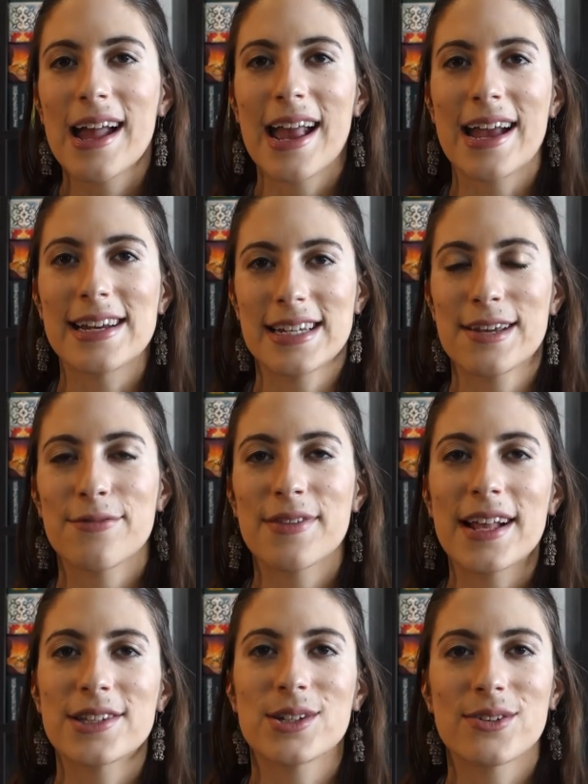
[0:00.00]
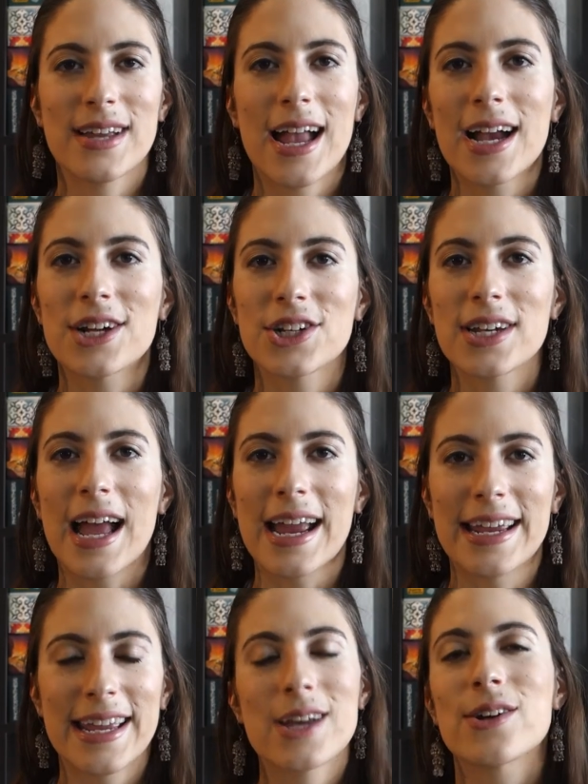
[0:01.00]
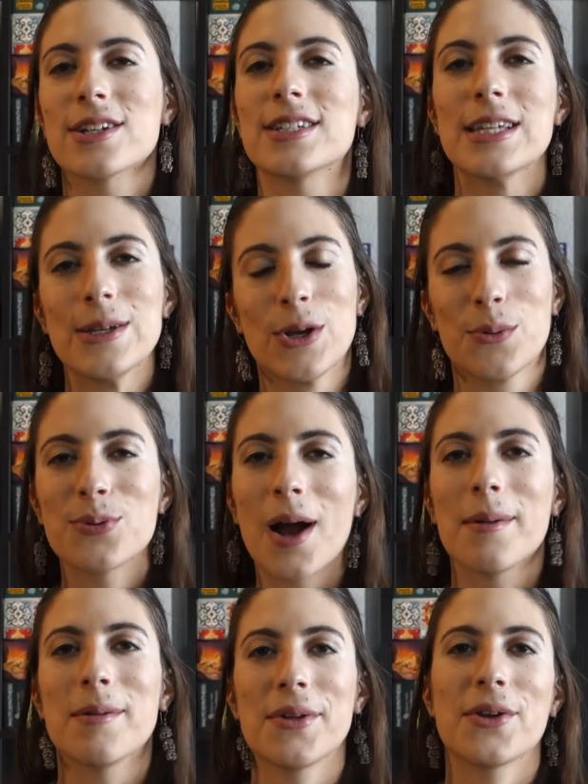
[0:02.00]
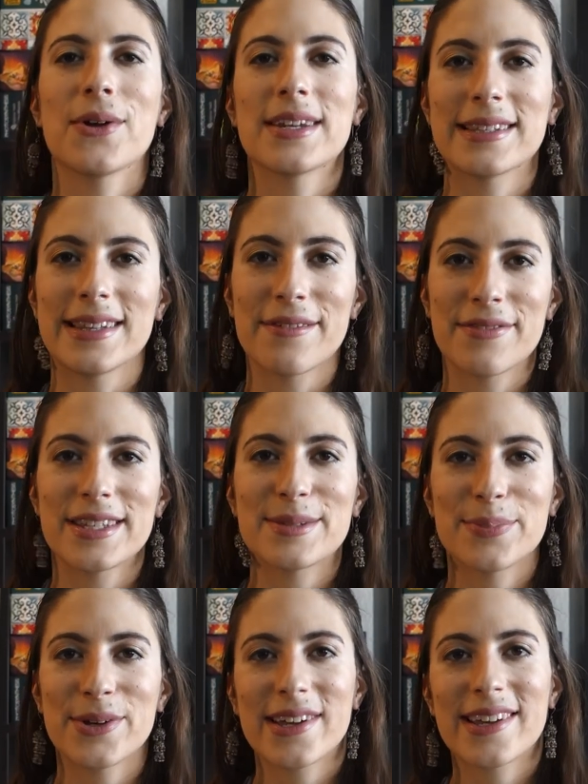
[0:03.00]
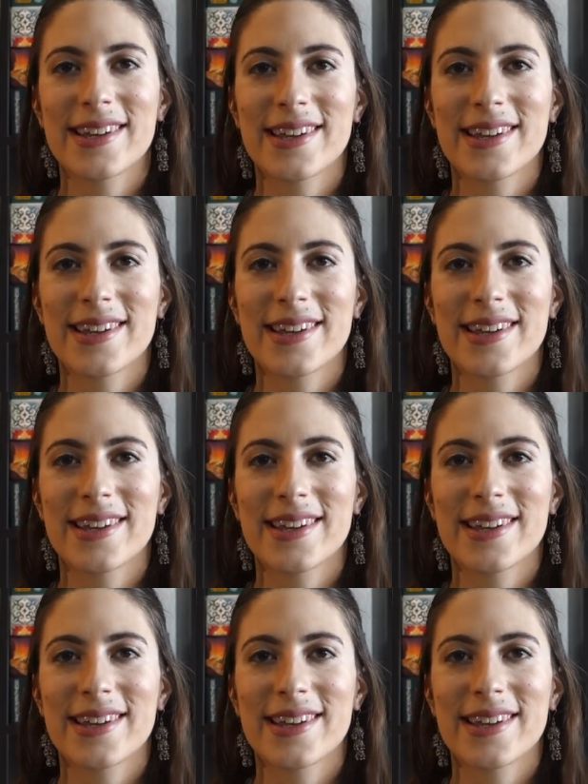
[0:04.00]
And if that's your reaction, I guarantee you're probably going to love this book.